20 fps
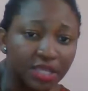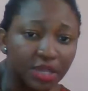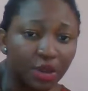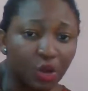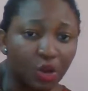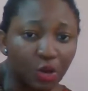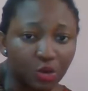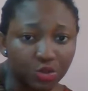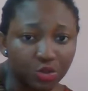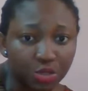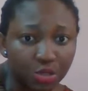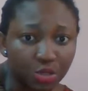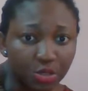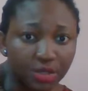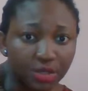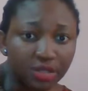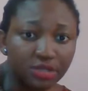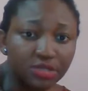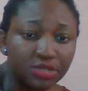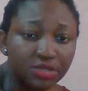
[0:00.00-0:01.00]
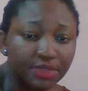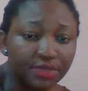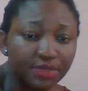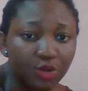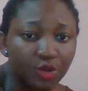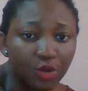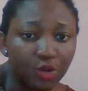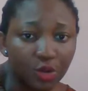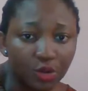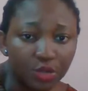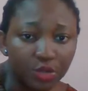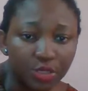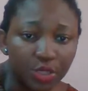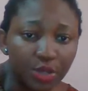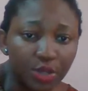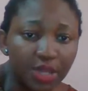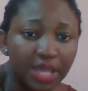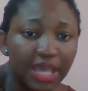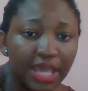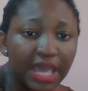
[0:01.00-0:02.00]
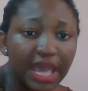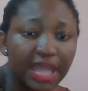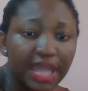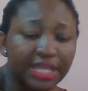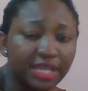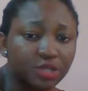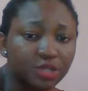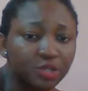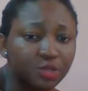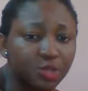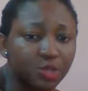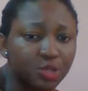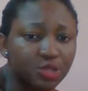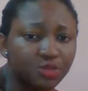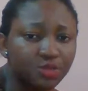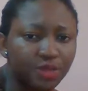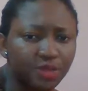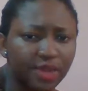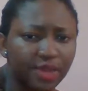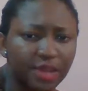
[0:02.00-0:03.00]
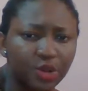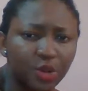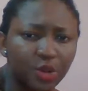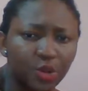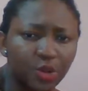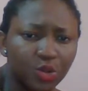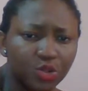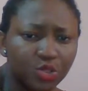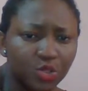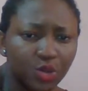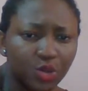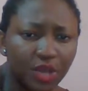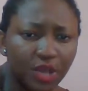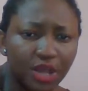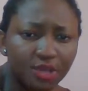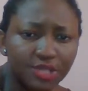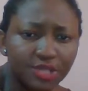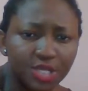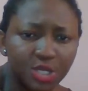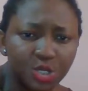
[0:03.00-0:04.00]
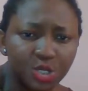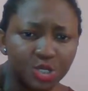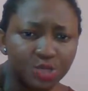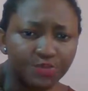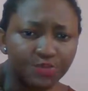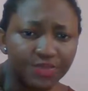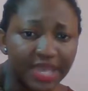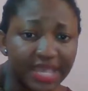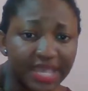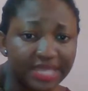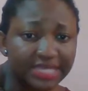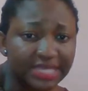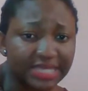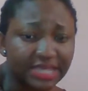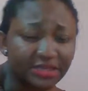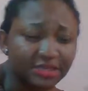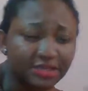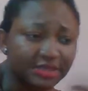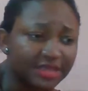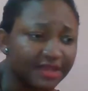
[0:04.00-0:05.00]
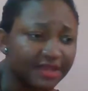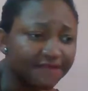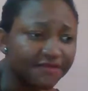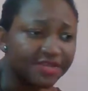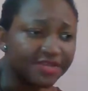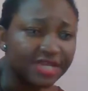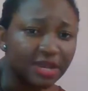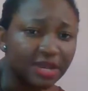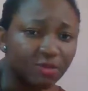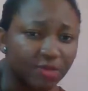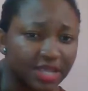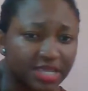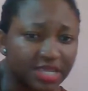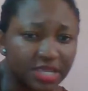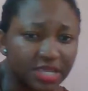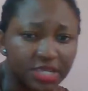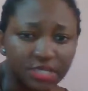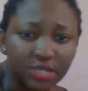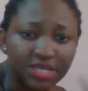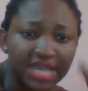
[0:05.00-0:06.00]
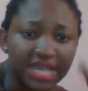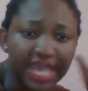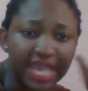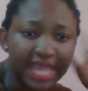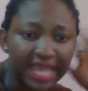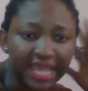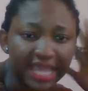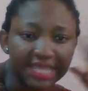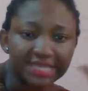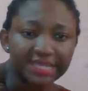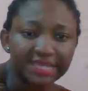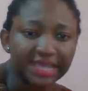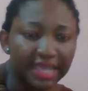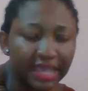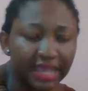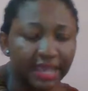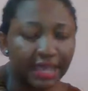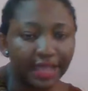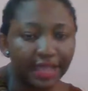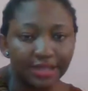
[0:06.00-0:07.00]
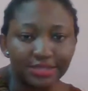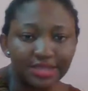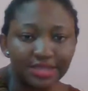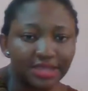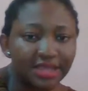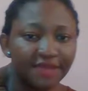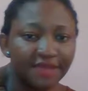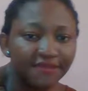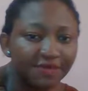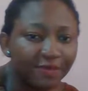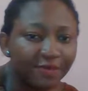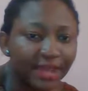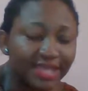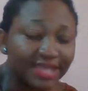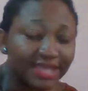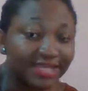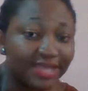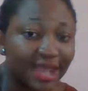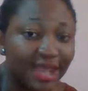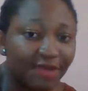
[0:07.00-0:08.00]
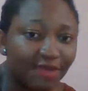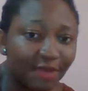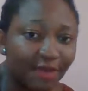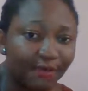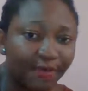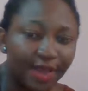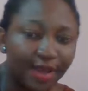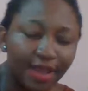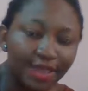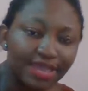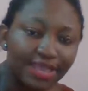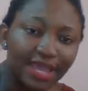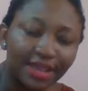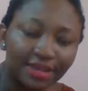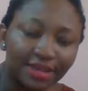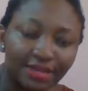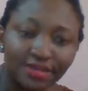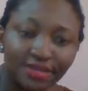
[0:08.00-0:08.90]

culture, including my own culture. And I also talked about my culture, how they use beads and all of that for their weddings, on their head, neck, hands, and everywhere. And they tie wrapper, like